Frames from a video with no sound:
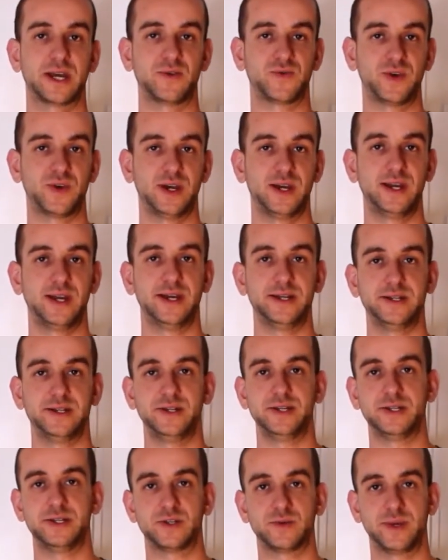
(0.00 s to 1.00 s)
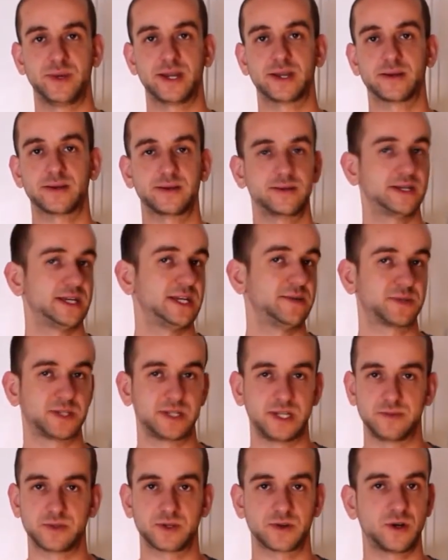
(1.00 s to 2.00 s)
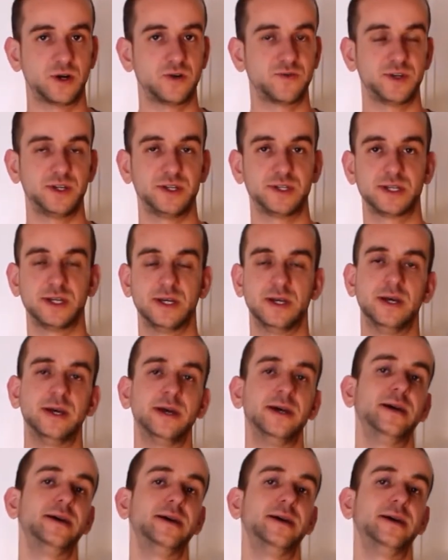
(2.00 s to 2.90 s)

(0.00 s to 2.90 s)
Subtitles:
cafe and you need to make heaps and heaps of coffees,